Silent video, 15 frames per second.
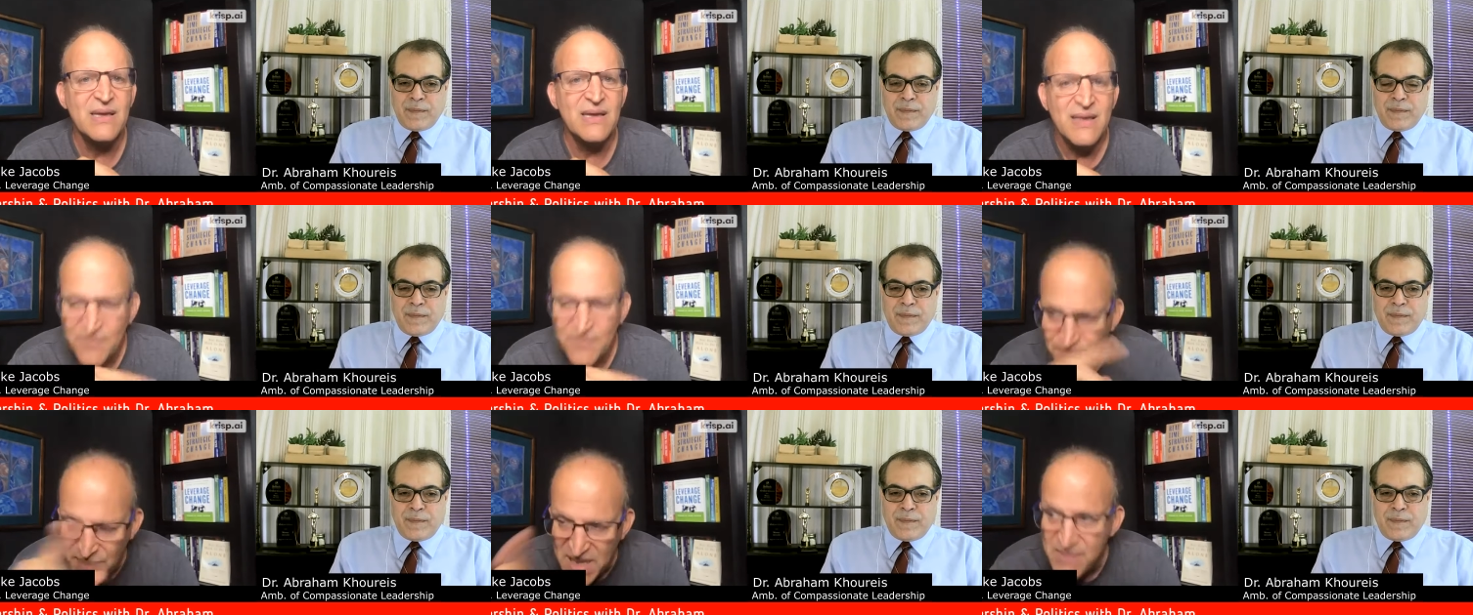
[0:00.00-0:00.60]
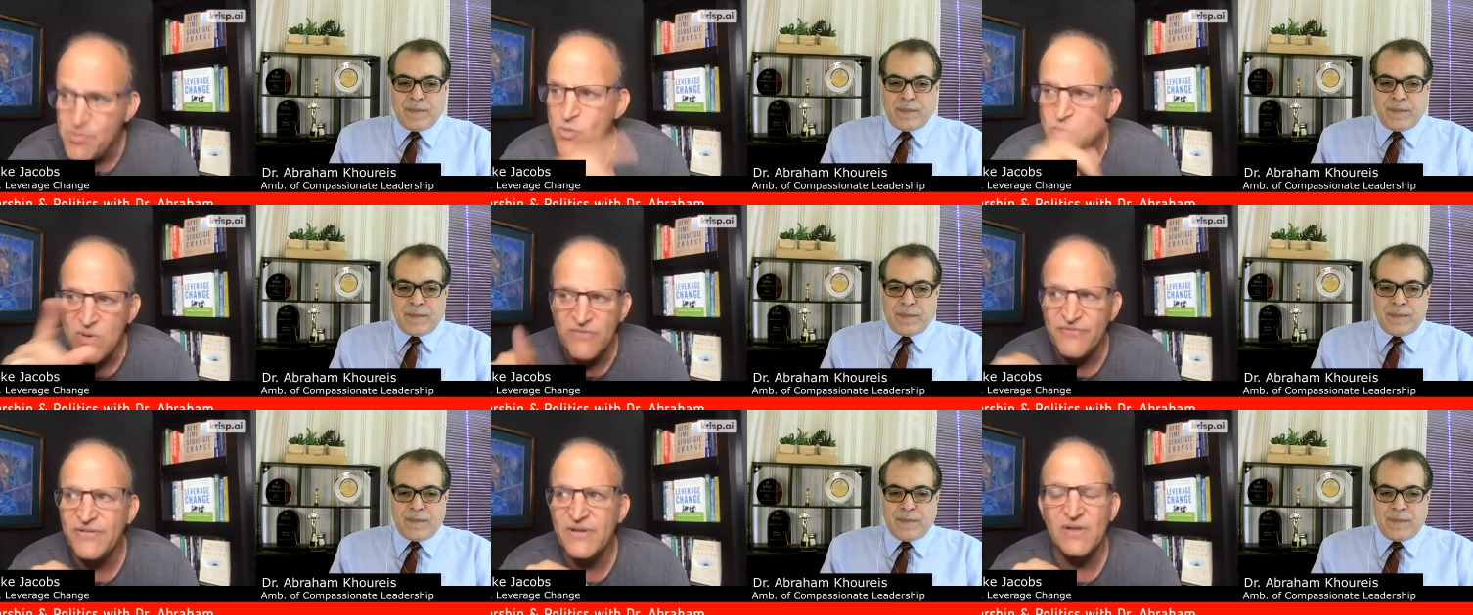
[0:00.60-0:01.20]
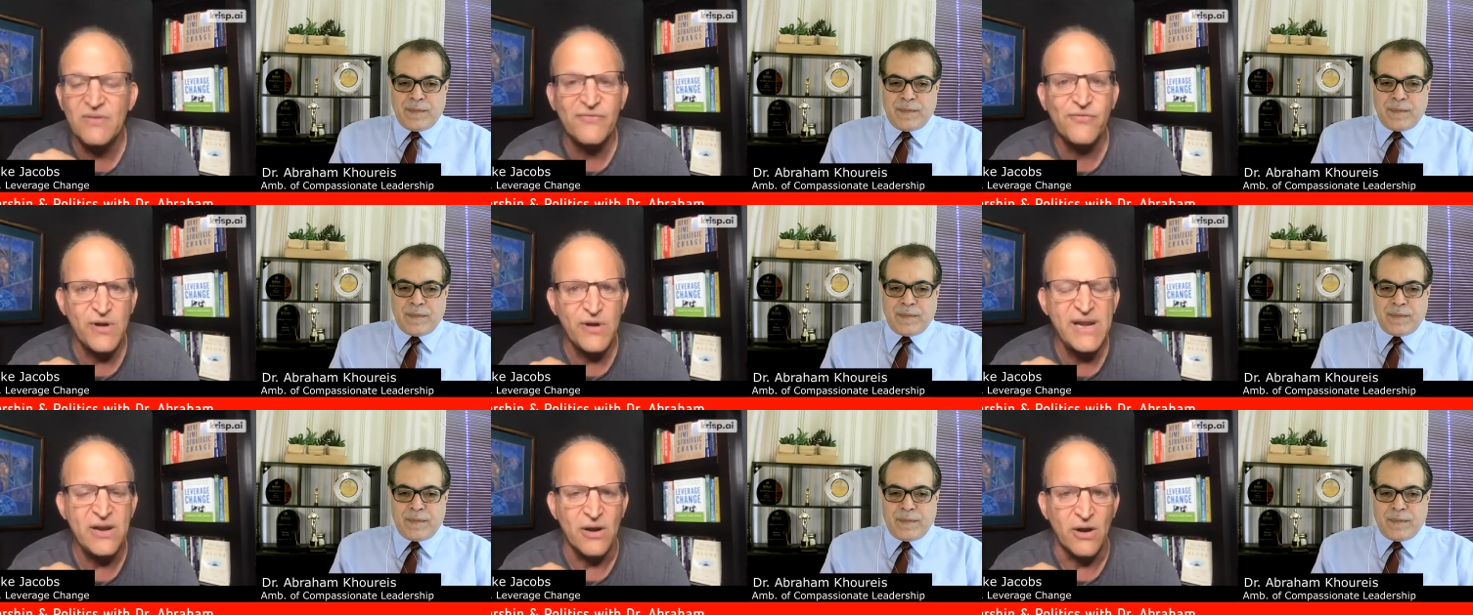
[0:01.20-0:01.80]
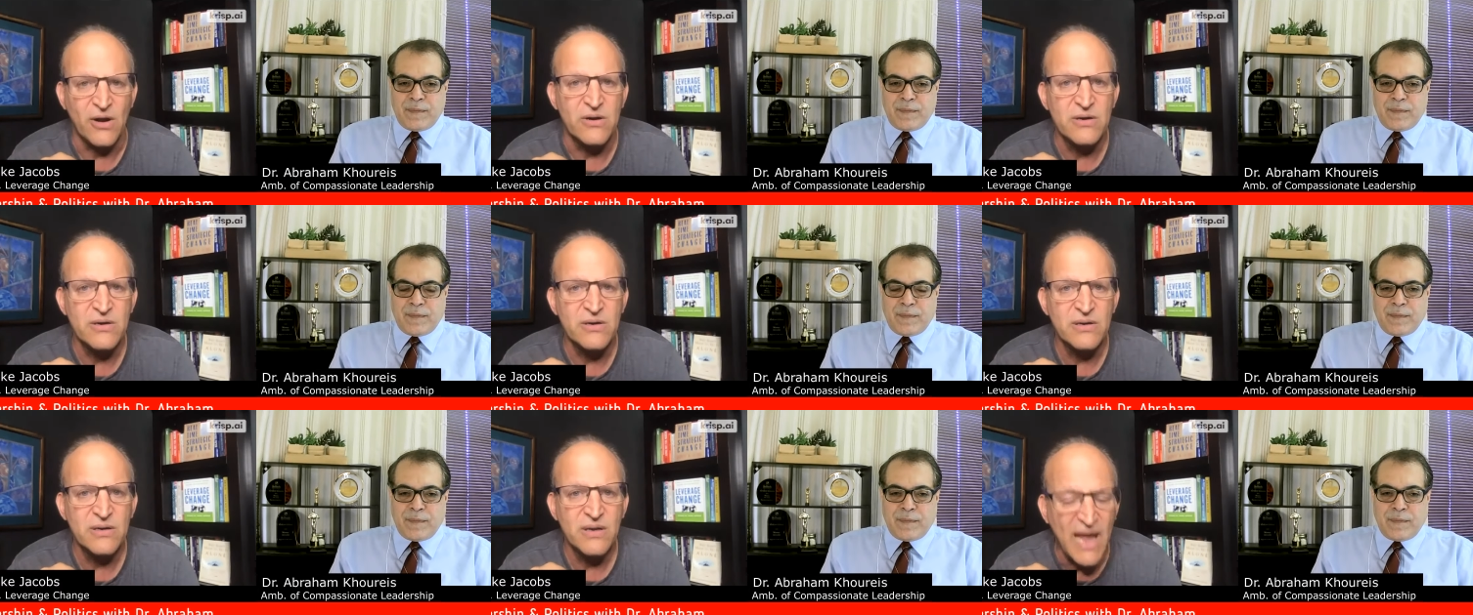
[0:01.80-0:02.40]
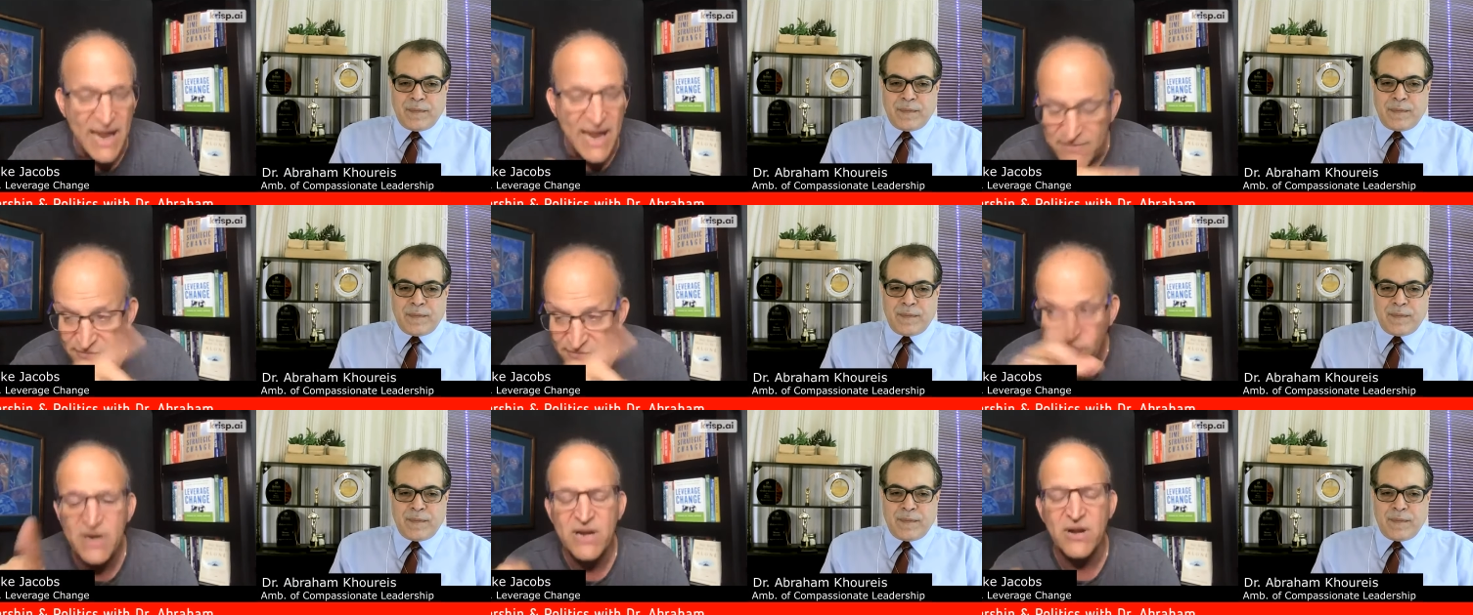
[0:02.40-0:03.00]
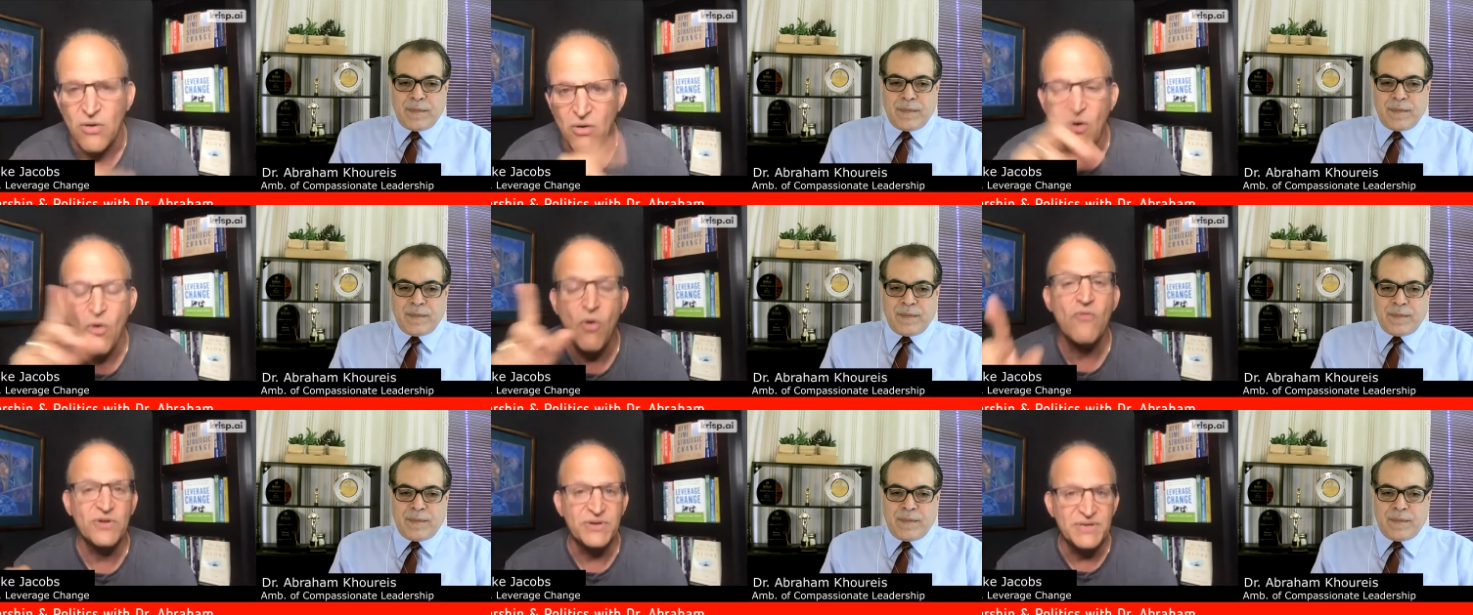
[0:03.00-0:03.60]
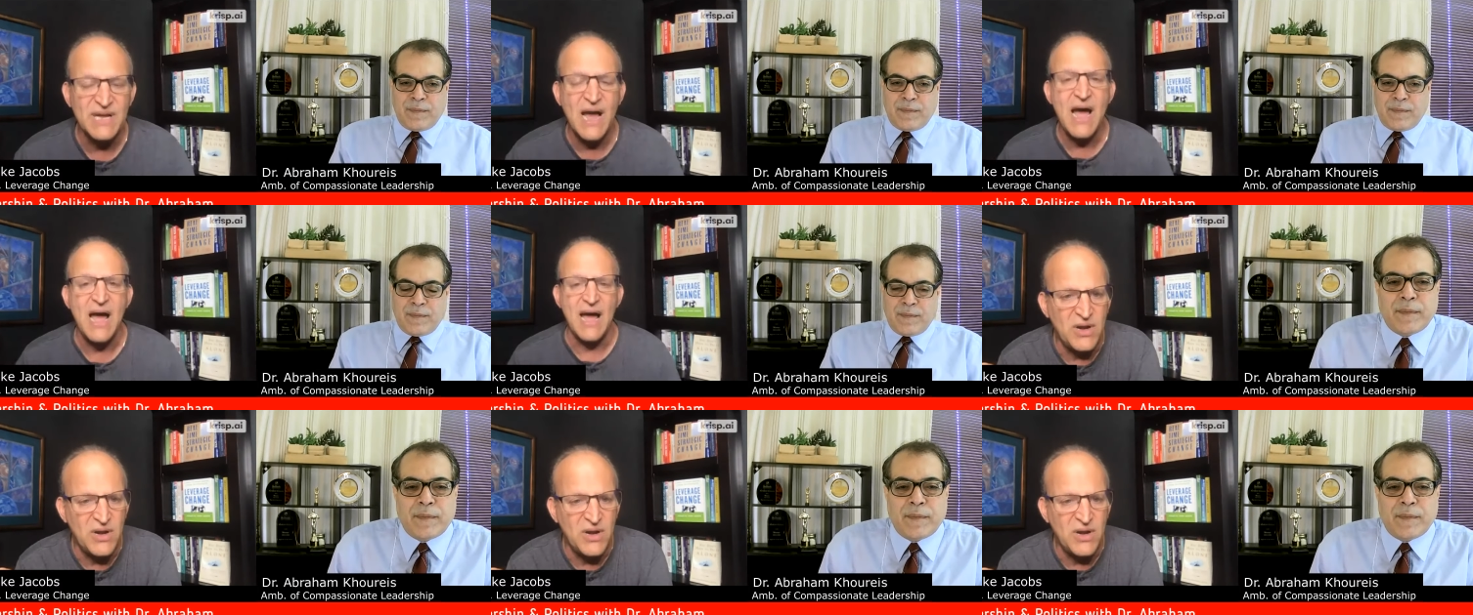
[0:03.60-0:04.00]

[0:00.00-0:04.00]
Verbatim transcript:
Speaker 1: People will feel freer and freer over time.